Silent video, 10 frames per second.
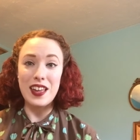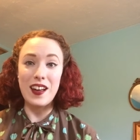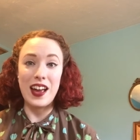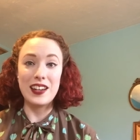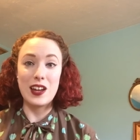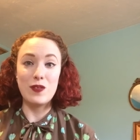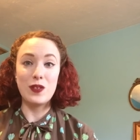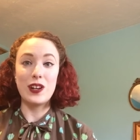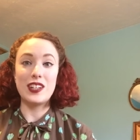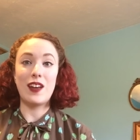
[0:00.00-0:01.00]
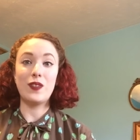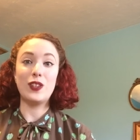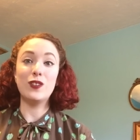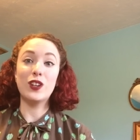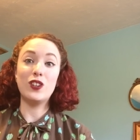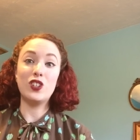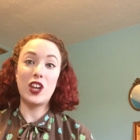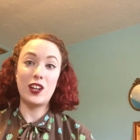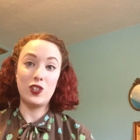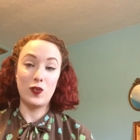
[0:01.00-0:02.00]
that I had never worked out that you could
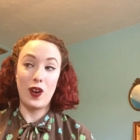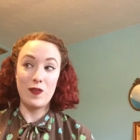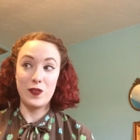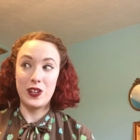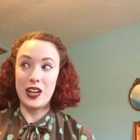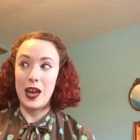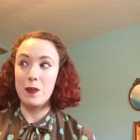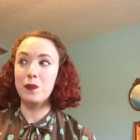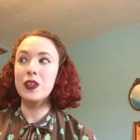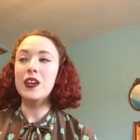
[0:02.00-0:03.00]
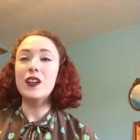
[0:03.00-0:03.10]
change your Ravelry name.